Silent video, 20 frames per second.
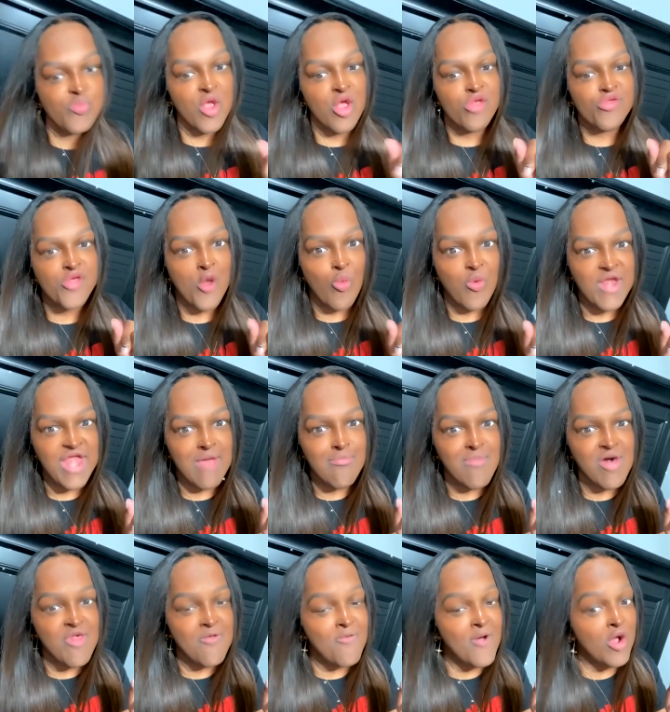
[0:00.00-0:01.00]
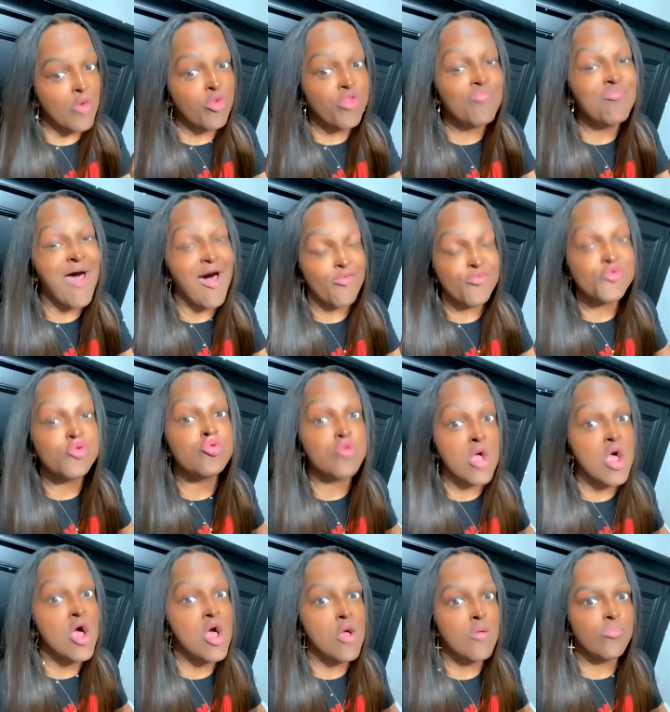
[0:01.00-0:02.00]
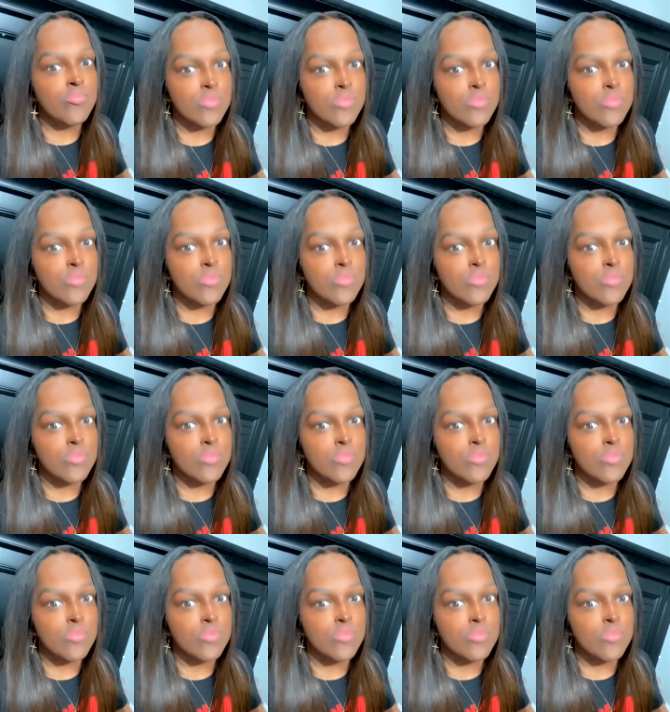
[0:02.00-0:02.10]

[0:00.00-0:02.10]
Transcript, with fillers: So when that motherfucker was about to come,